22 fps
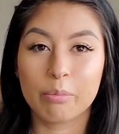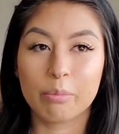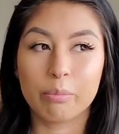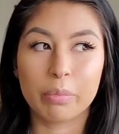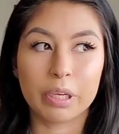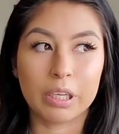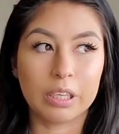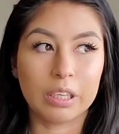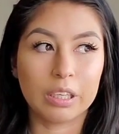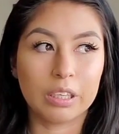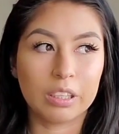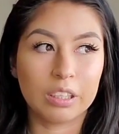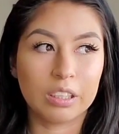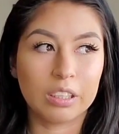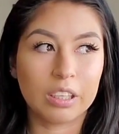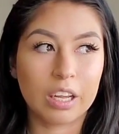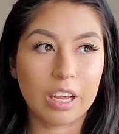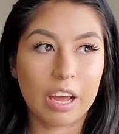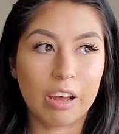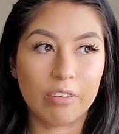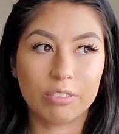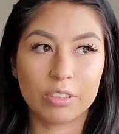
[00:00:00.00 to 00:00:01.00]
But
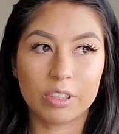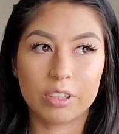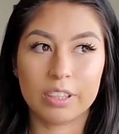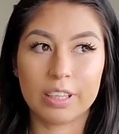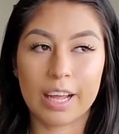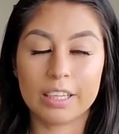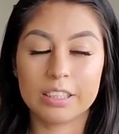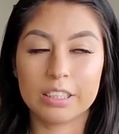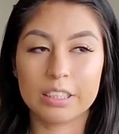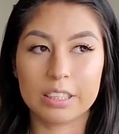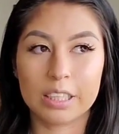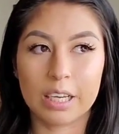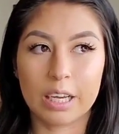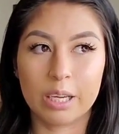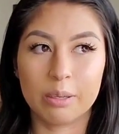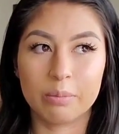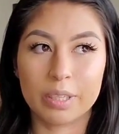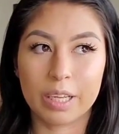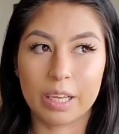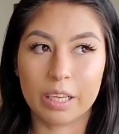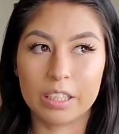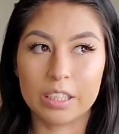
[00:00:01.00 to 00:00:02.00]
after that
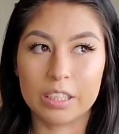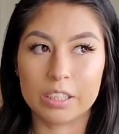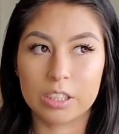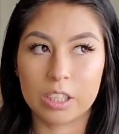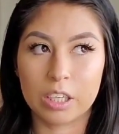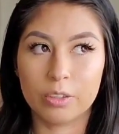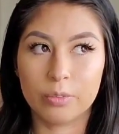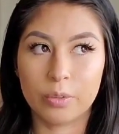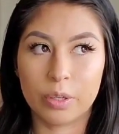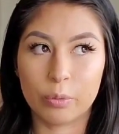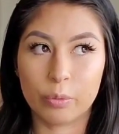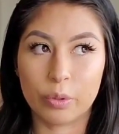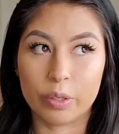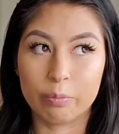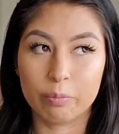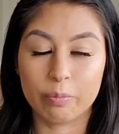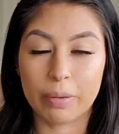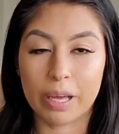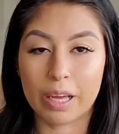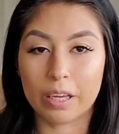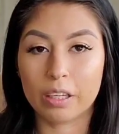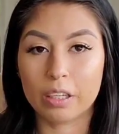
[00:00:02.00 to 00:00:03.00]
time that his heart rate
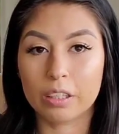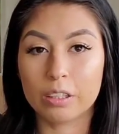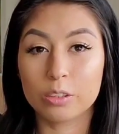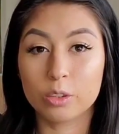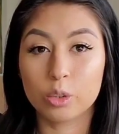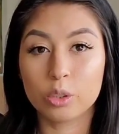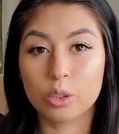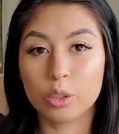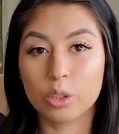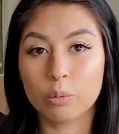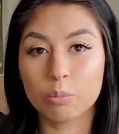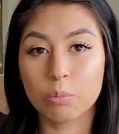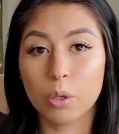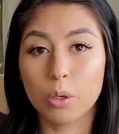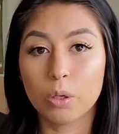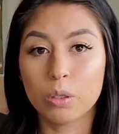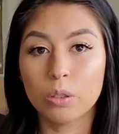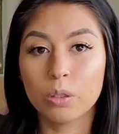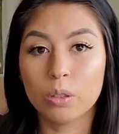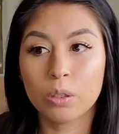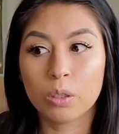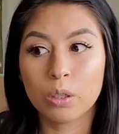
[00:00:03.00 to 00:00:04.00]
went back to
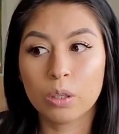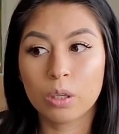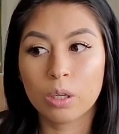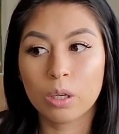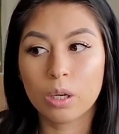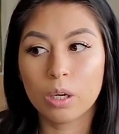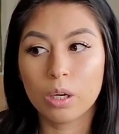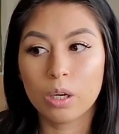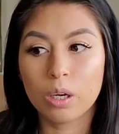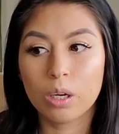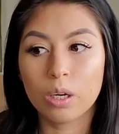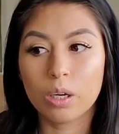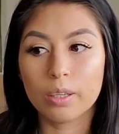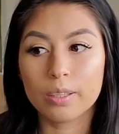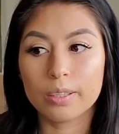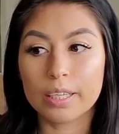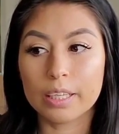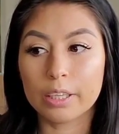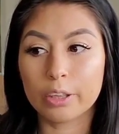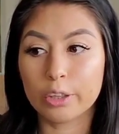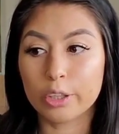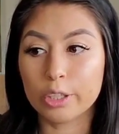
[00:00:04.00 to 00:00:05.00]
normal,
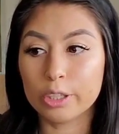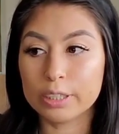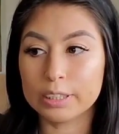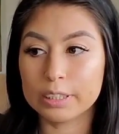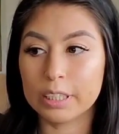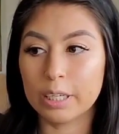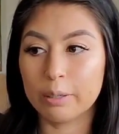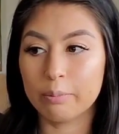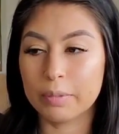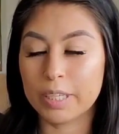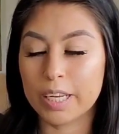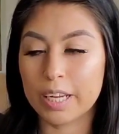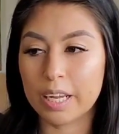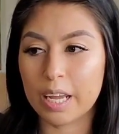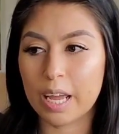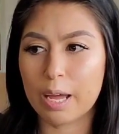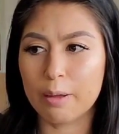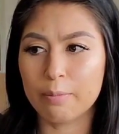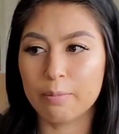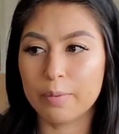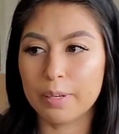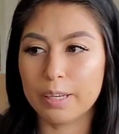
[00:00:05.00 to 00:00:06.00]
the third time that it
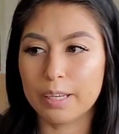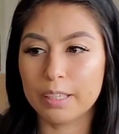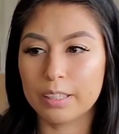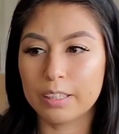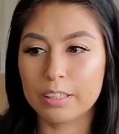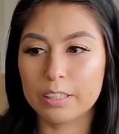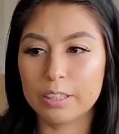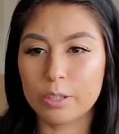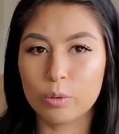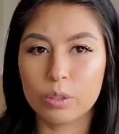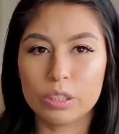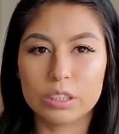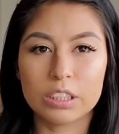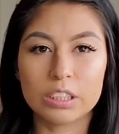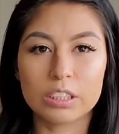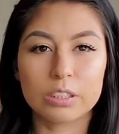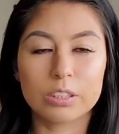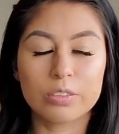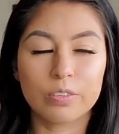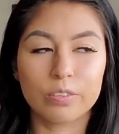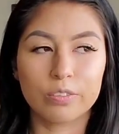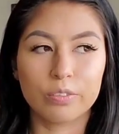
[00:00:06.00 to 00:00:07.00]
happened, they were
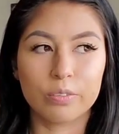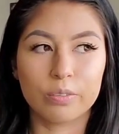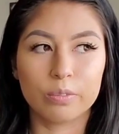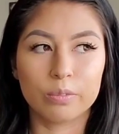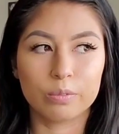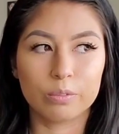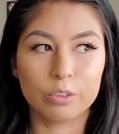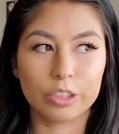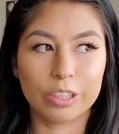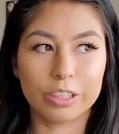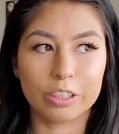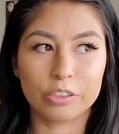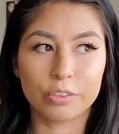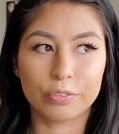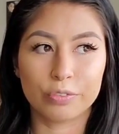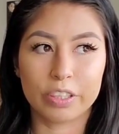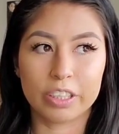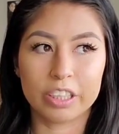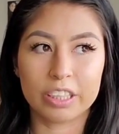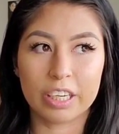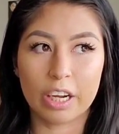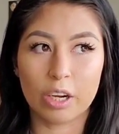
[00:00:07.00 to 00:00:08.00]
just trying to
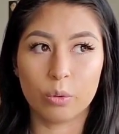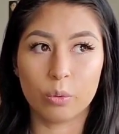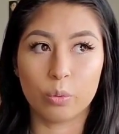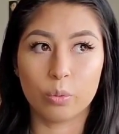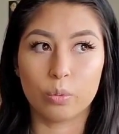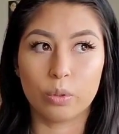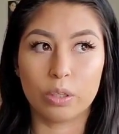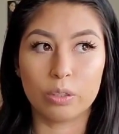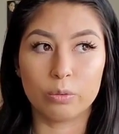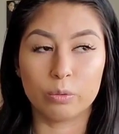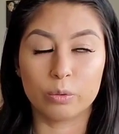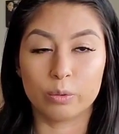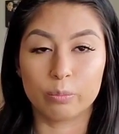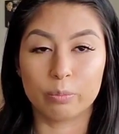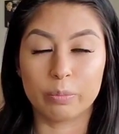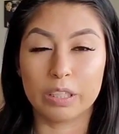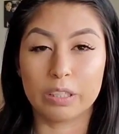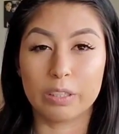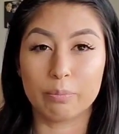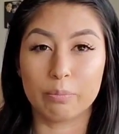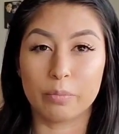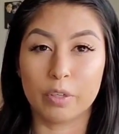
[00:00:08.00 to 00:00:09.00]
figure out what would
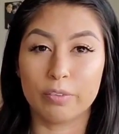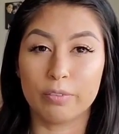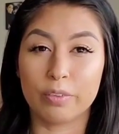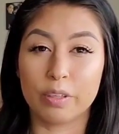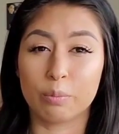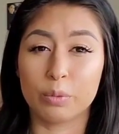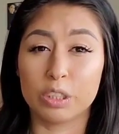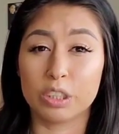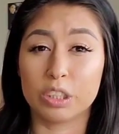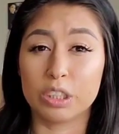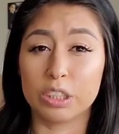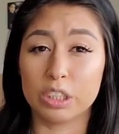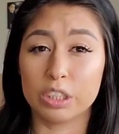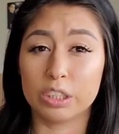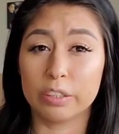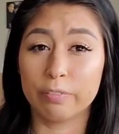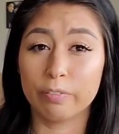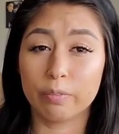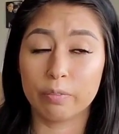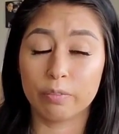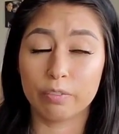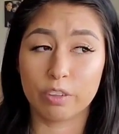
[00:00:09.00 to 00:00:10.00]
be the perfect
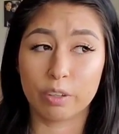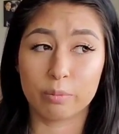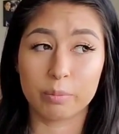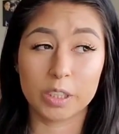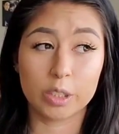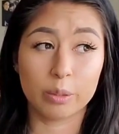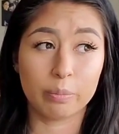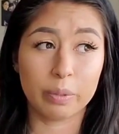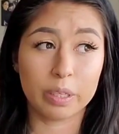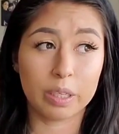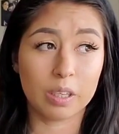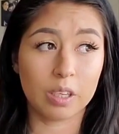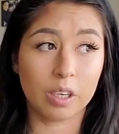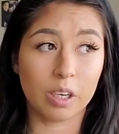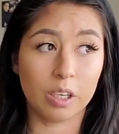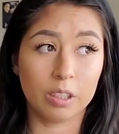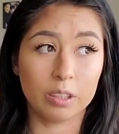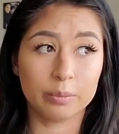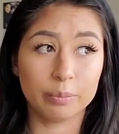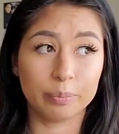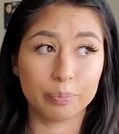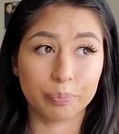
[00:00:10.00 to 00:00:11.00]
position for me to be
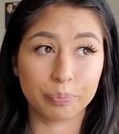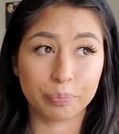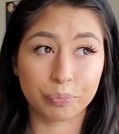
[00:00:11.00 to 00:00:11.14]
on.